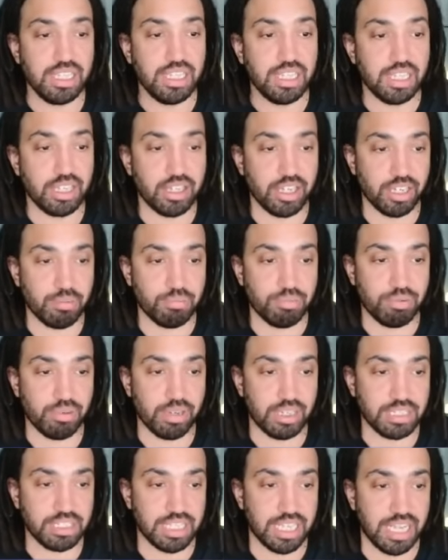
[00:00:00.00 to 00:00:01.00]
and I can
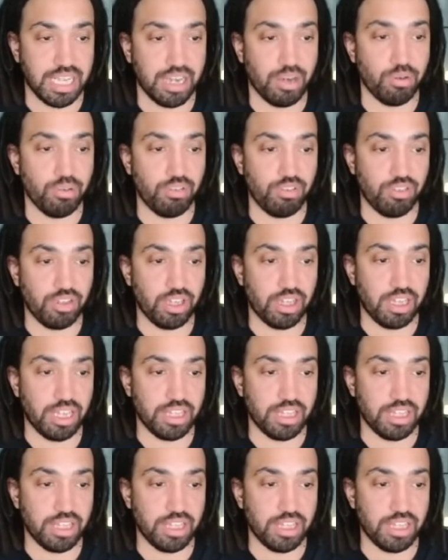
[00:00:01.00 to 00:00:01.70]
press alpha